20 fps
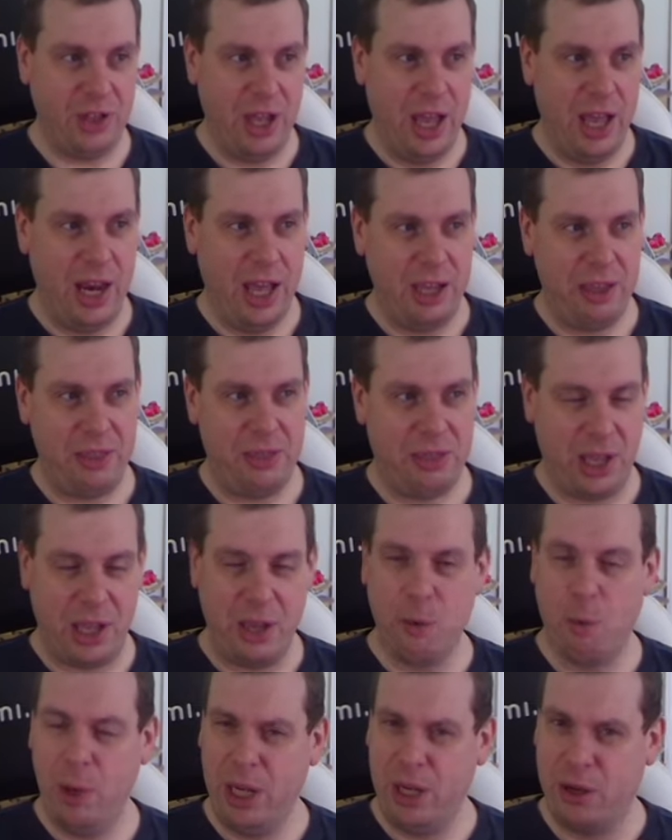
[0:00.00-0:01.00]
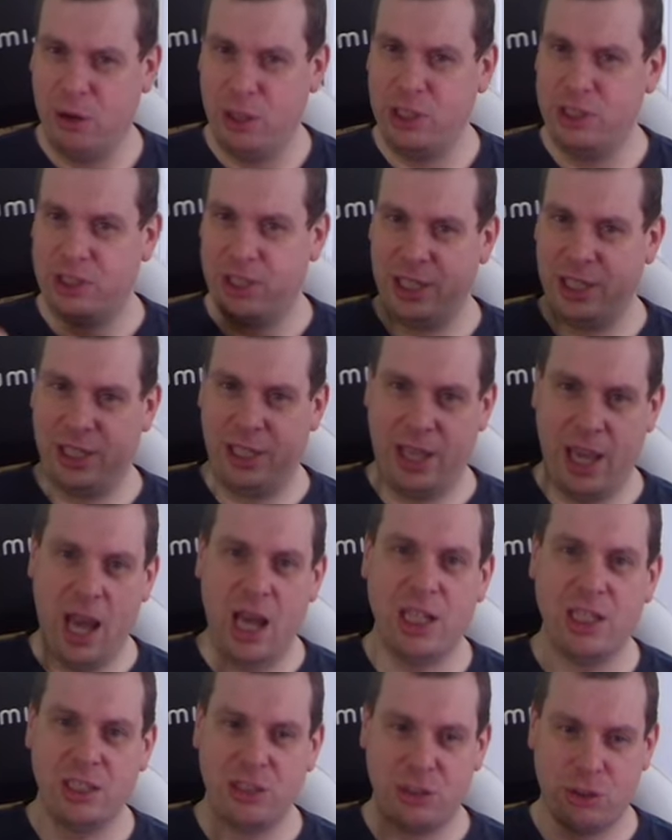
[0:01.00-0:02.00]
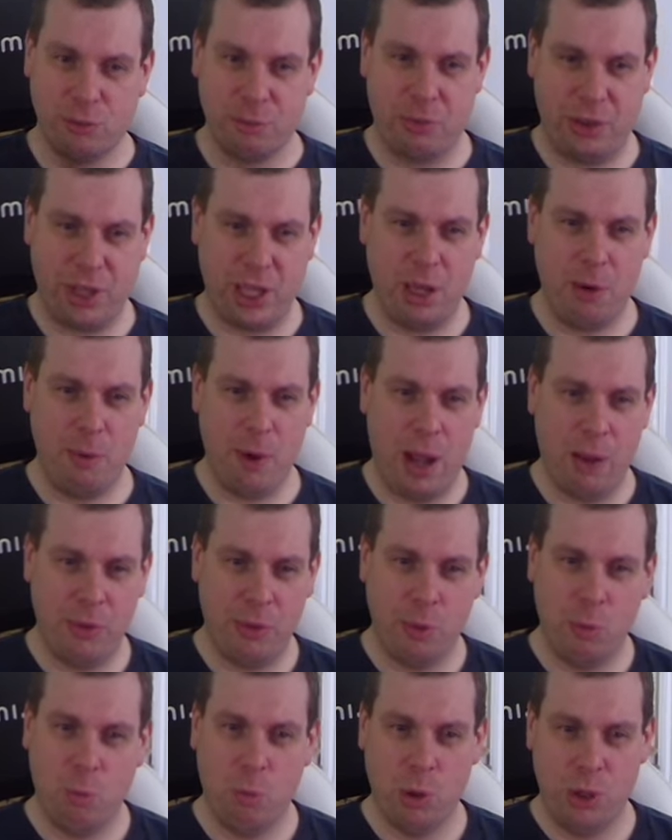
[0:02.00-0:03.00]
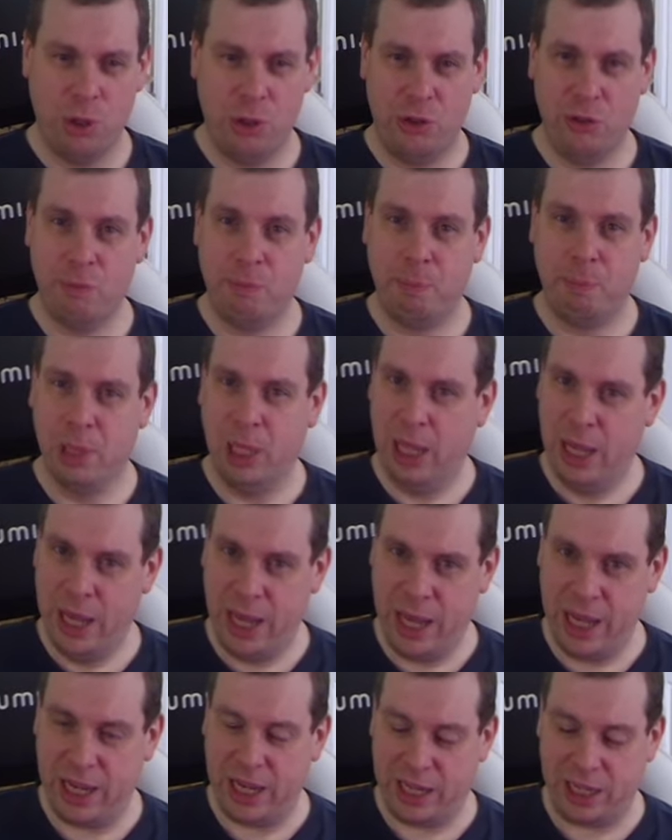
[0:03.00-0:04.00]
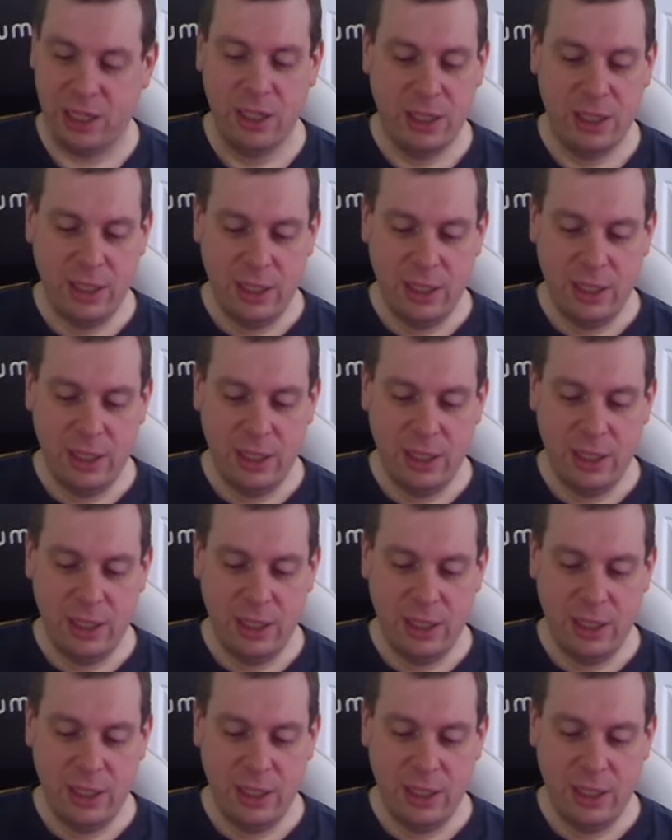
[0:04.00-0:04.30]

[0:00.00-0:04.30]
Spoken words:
and I think we're going to get something around the Word of Blake.